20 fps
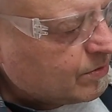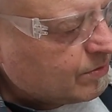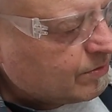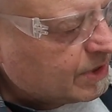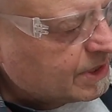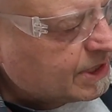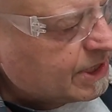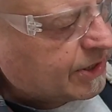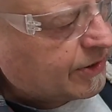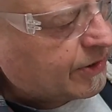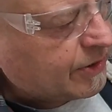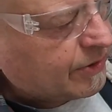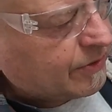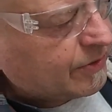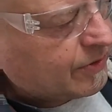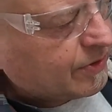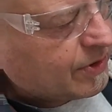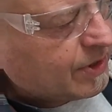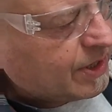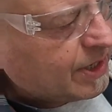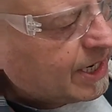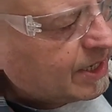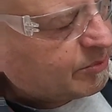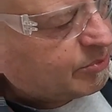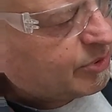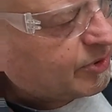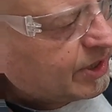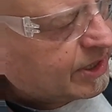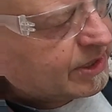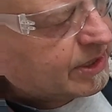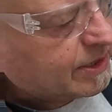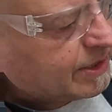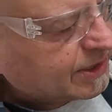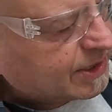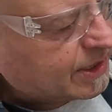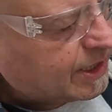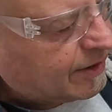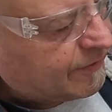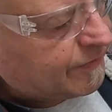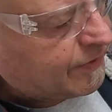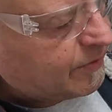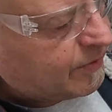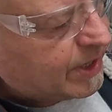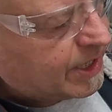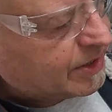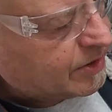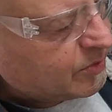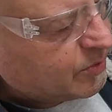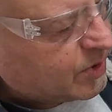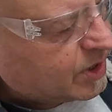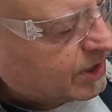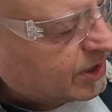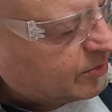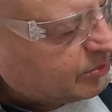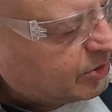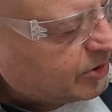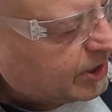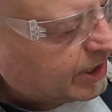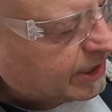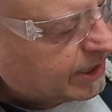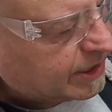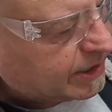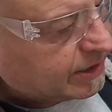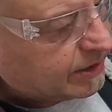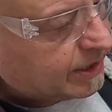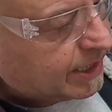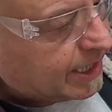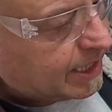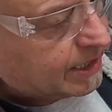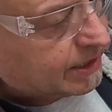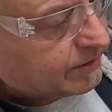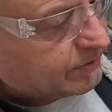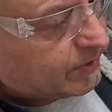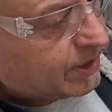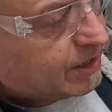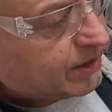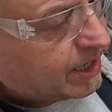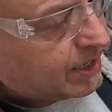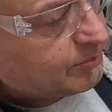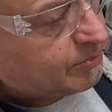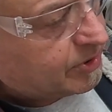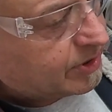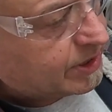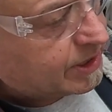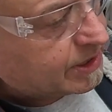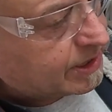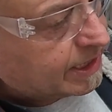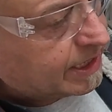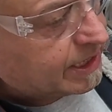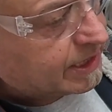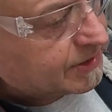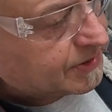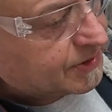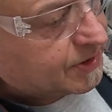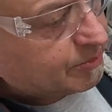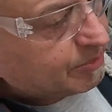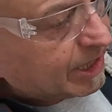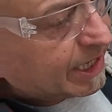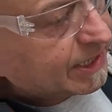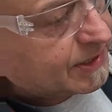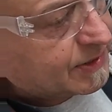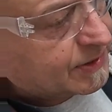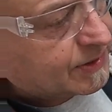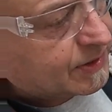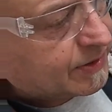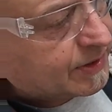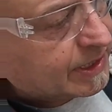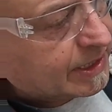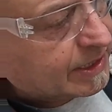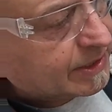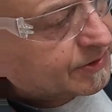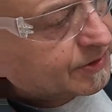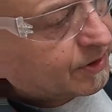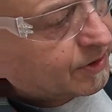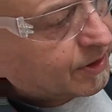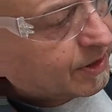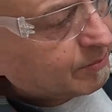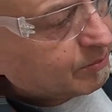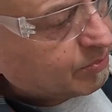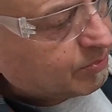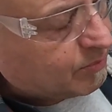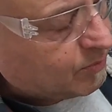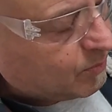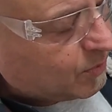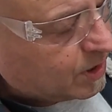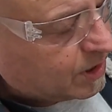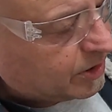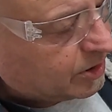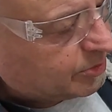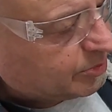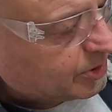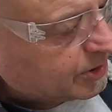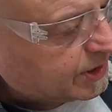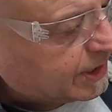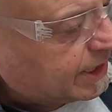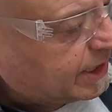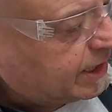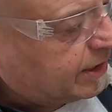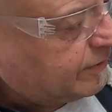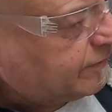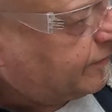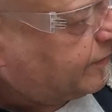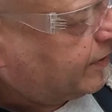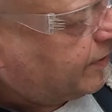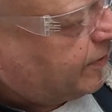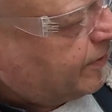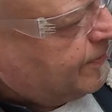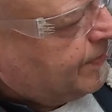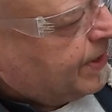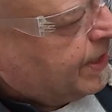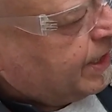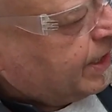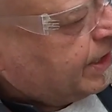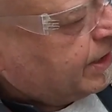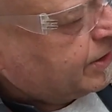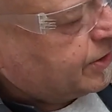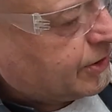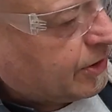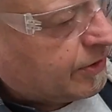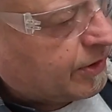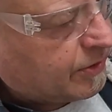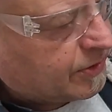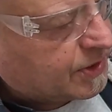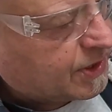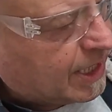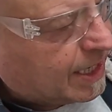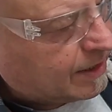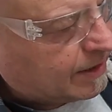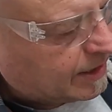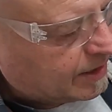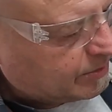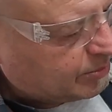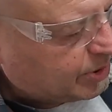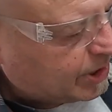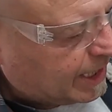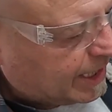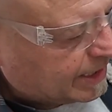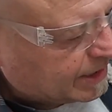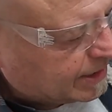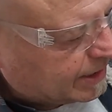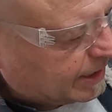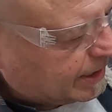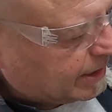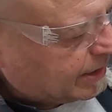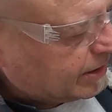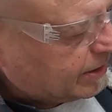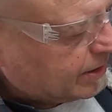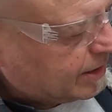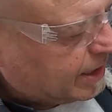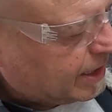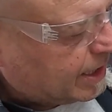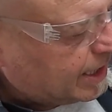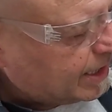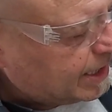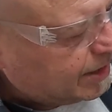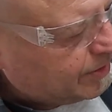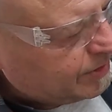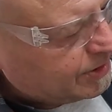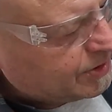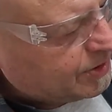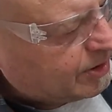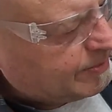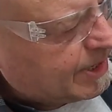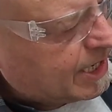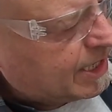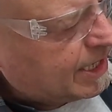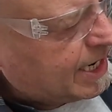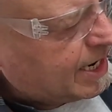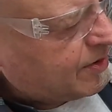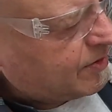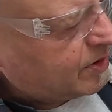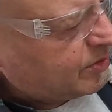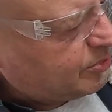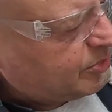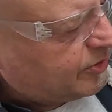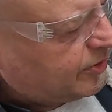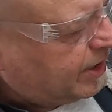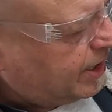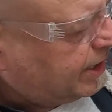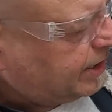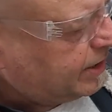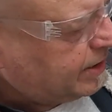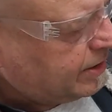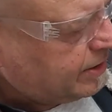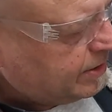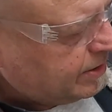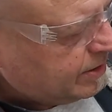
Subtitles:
material and print the stuff the way you want it printed. And while I printed these, the bases of these are 100% infill. So they're solid plastic. They only took about an hour to print.